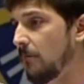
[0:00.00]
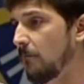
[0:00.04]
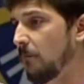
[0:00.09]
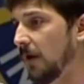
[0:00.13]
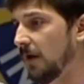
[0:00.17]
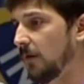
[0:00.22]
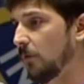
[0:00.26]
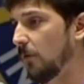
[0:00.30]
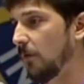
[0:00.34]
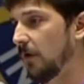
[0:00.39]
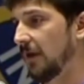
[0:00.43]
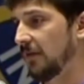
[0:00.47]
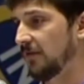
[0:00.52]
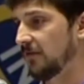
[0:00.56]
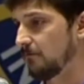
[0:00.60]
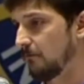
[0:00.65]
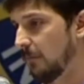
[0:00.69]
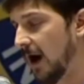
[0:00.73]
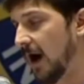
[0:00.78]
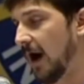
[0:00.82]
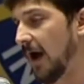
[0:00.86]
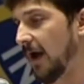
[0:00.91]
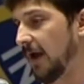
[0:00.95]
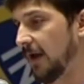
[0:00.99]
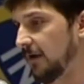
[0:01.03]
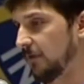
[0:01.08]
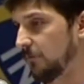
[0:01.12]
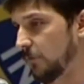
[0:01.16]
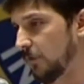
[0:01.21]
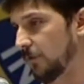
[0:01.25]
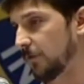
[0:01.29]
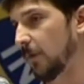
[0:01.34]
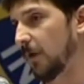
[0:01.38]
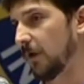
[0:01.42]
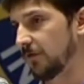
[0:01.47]
but it's my
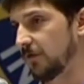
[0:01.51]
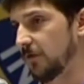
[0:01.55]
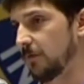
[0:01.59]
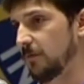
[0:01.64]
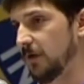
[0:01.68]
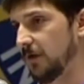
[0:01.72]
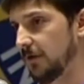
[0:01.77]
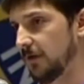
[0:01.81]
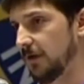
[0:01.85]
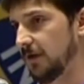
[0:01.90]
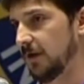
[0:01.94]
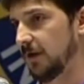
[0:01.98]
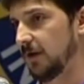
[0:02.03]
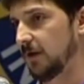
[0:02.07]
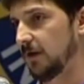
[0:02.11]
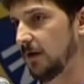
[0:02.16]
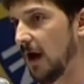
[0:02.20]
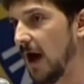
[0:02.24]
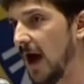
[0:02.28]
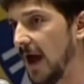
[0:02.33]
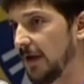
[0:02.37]
responsibility.